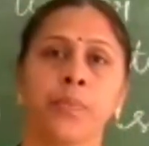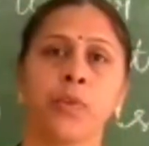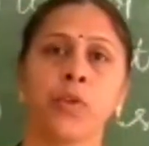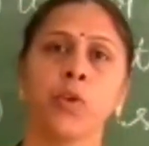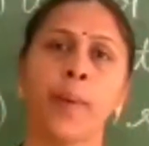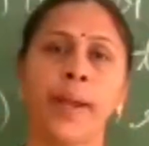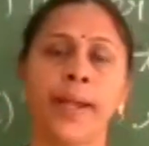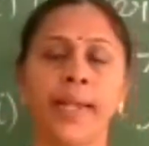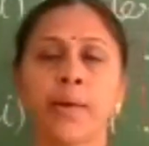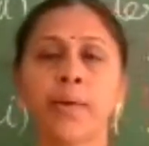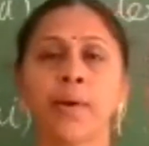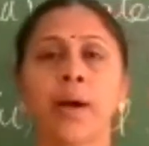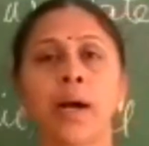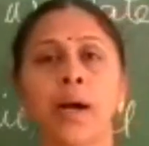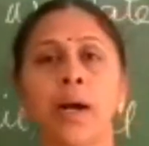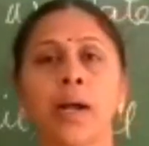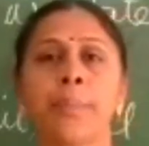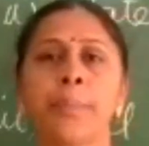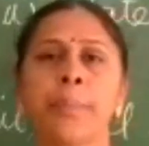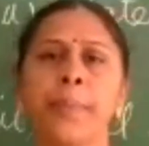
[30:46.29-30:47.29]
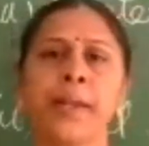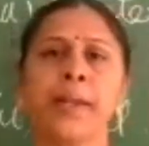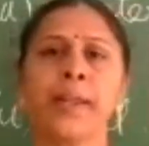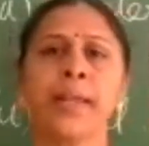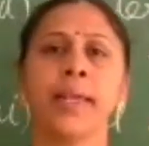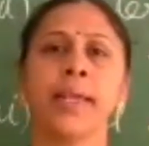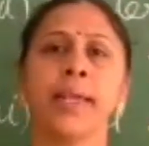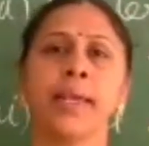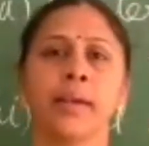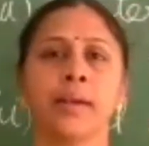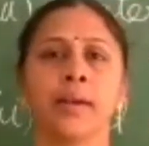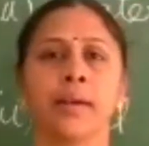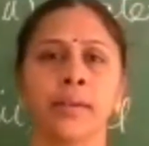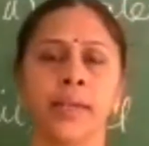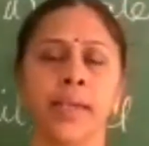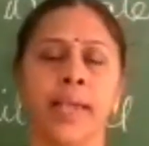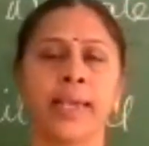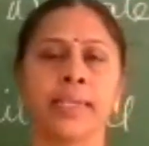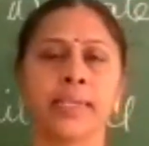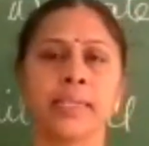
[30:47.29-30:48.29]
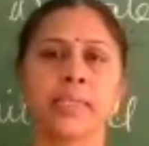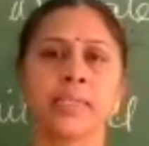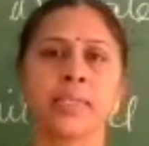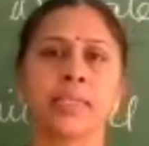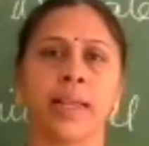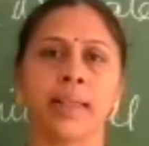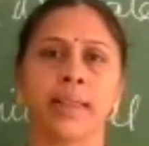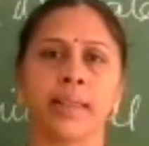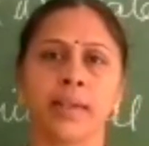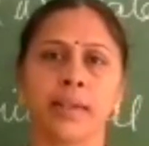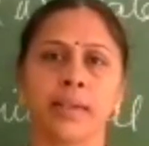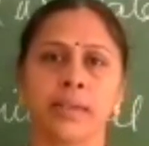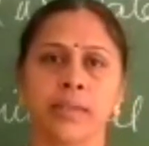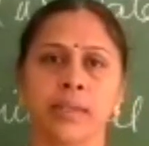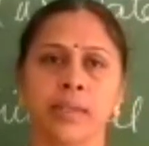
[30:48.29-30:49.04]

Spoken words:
You might have heard many cases like this.